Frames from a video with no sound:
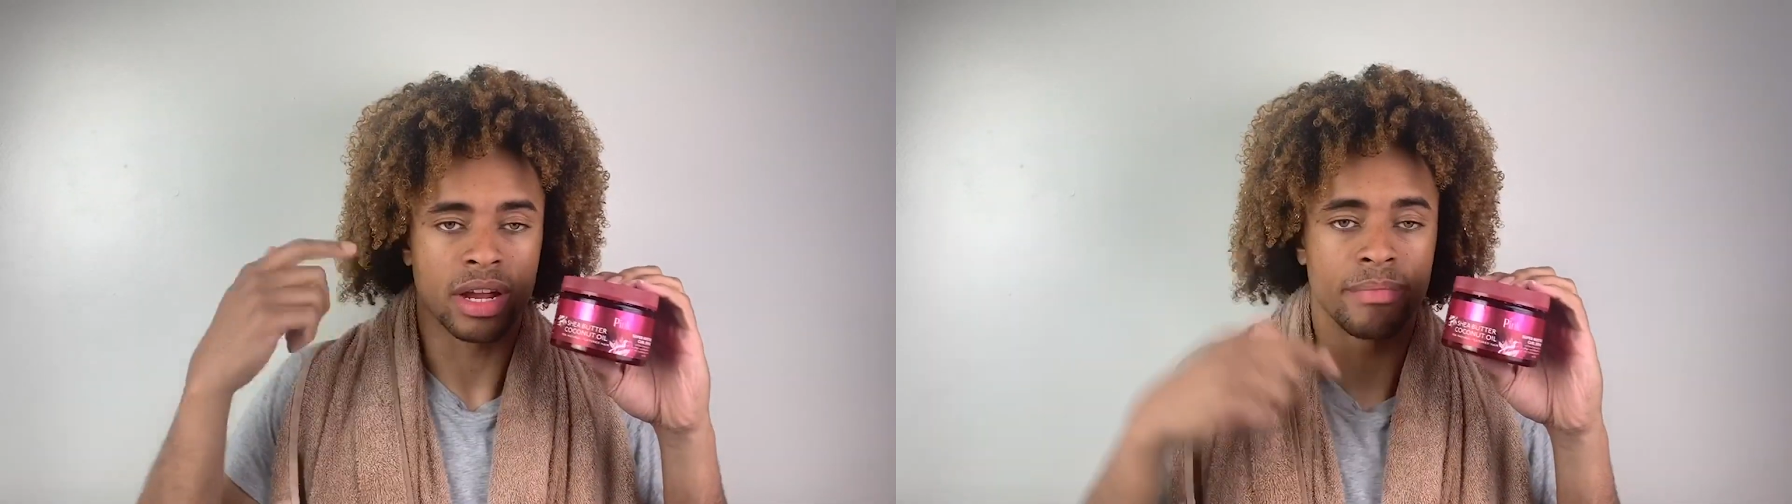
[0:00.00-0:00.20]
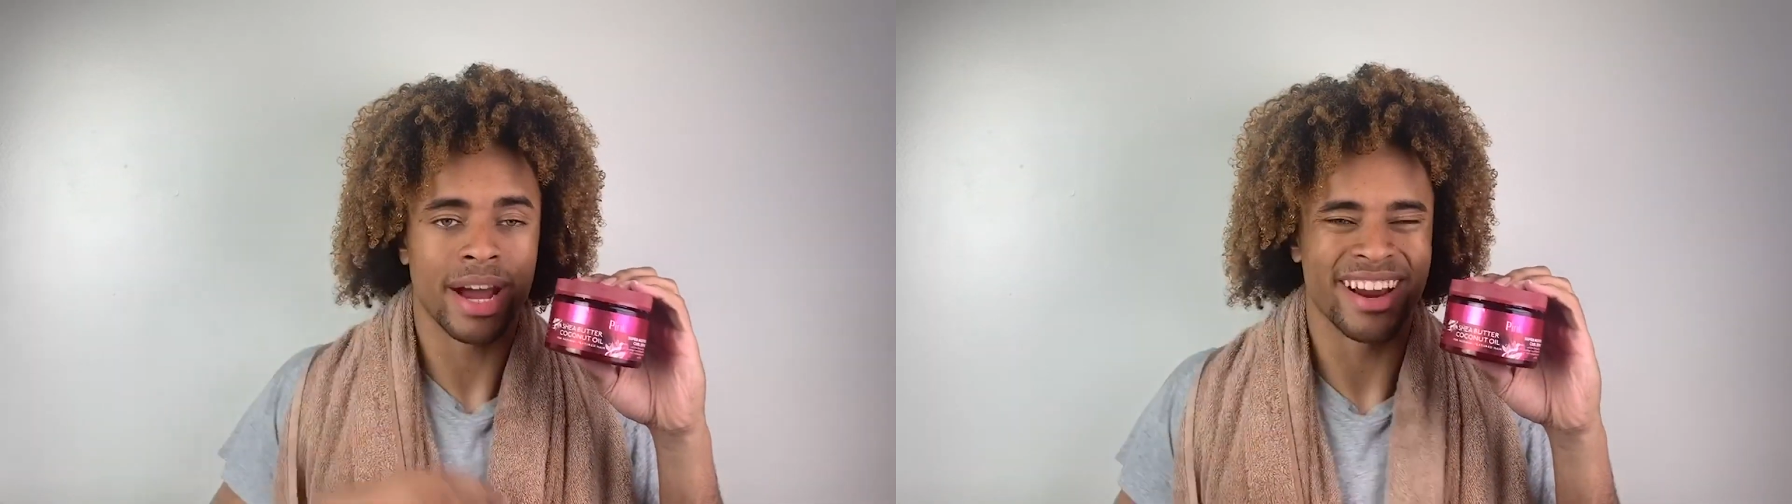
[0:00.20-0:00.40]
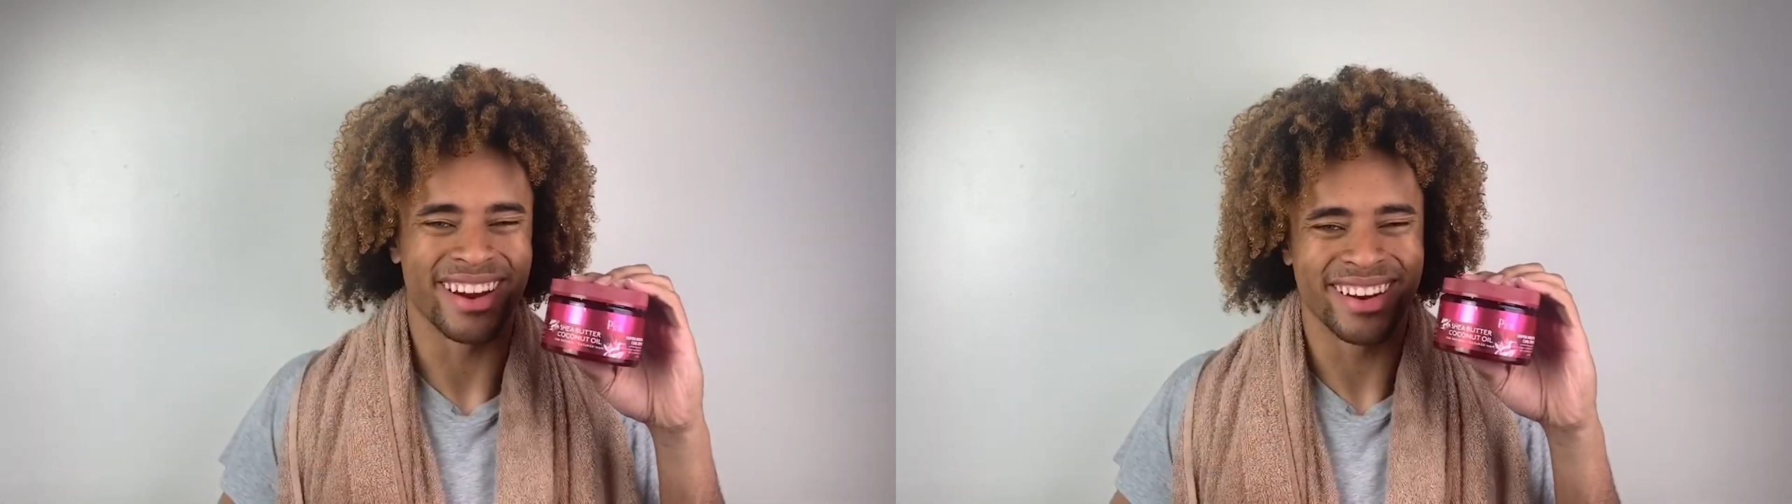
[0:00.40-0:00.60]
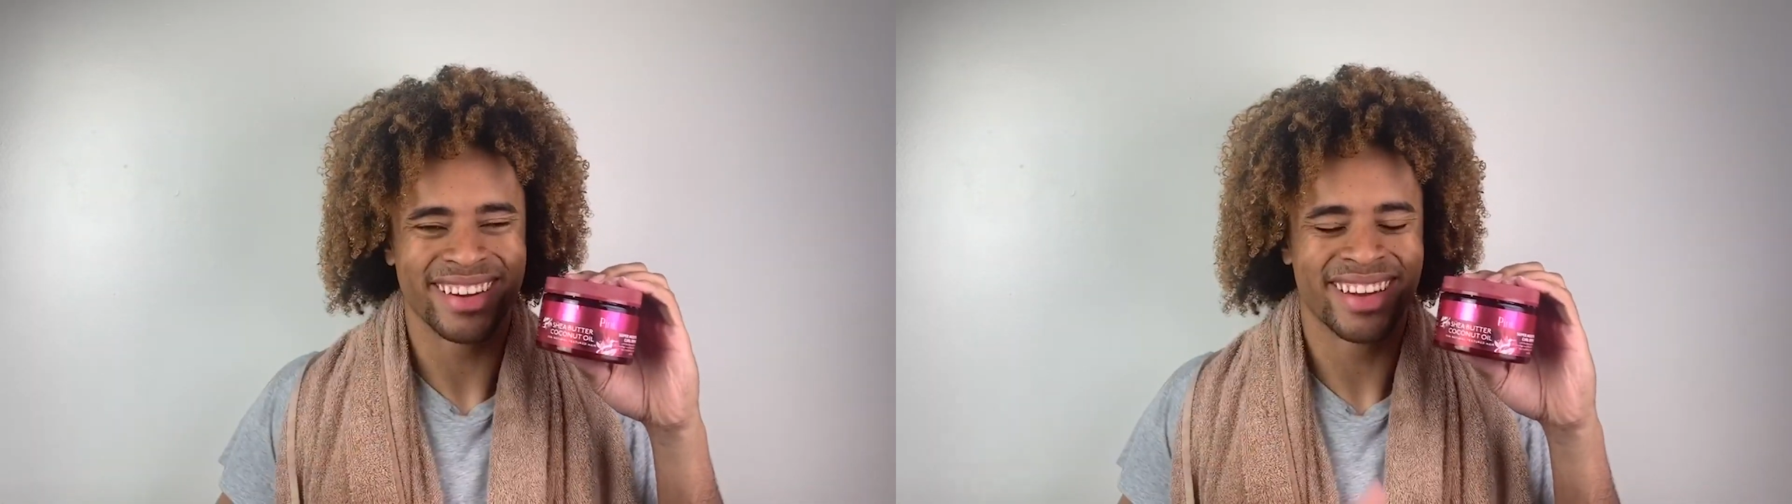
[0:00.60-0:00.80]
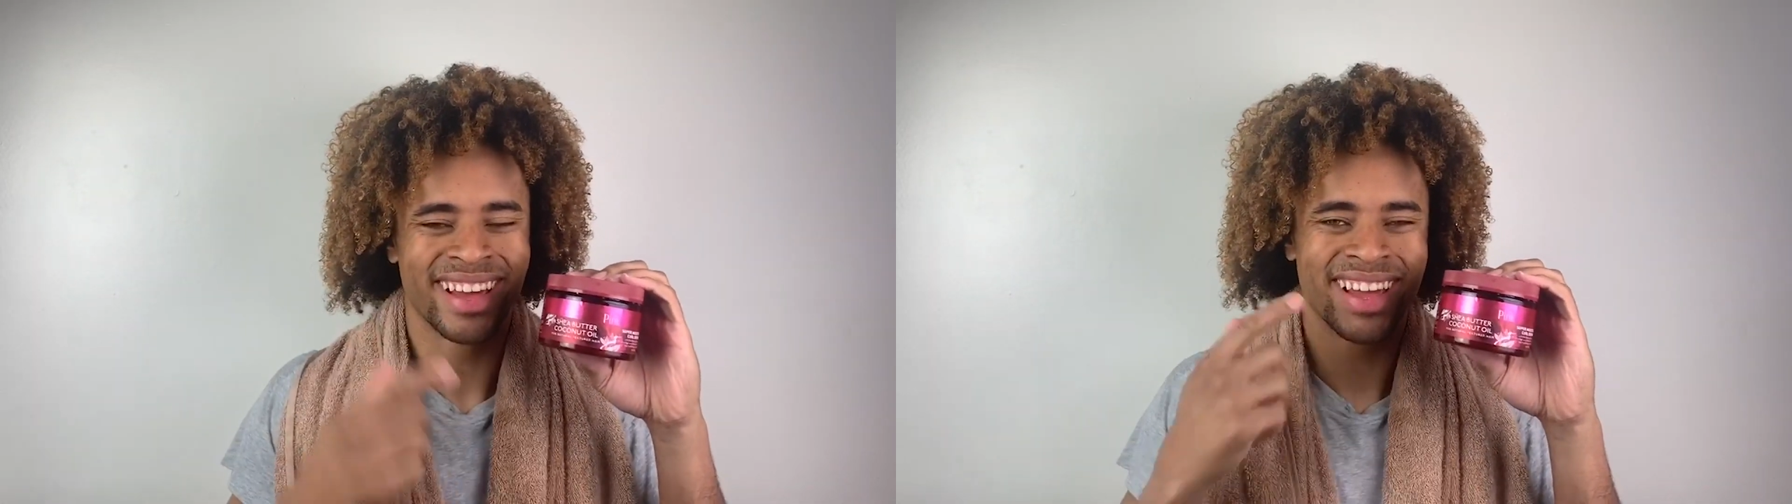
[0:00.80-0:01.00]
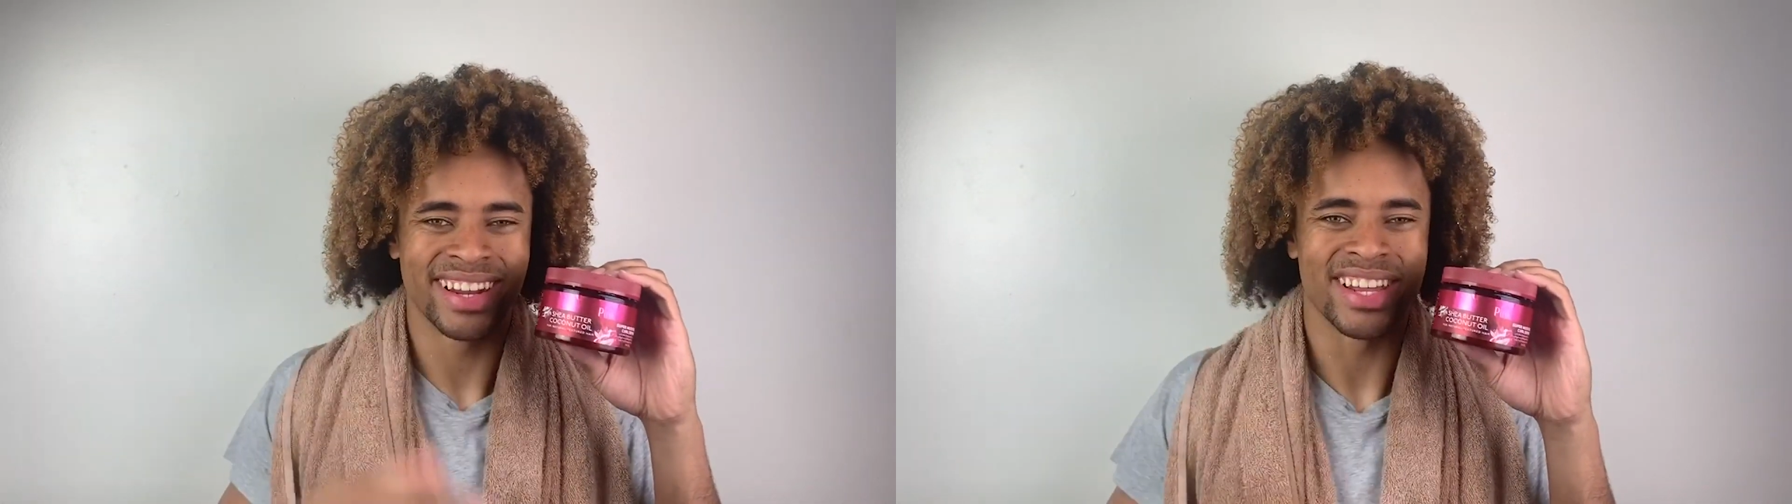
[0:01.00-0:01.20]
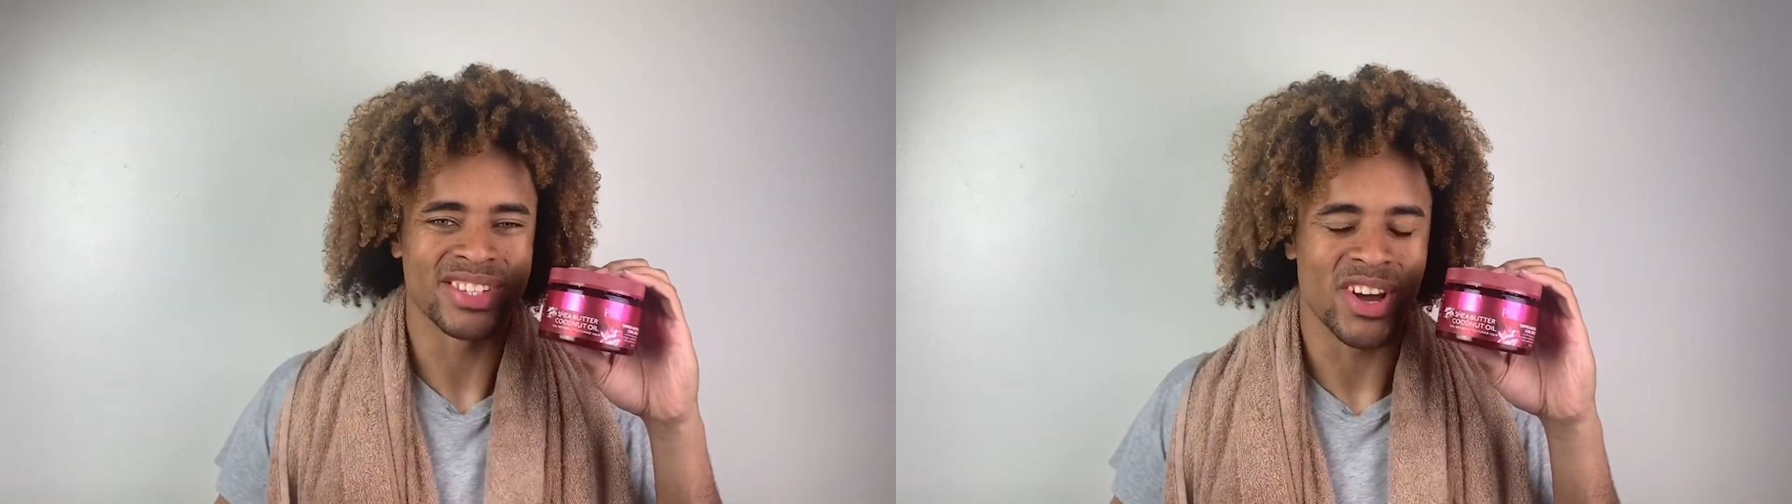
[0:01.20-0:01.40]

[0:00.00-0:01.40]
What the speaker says: in my hair. Let's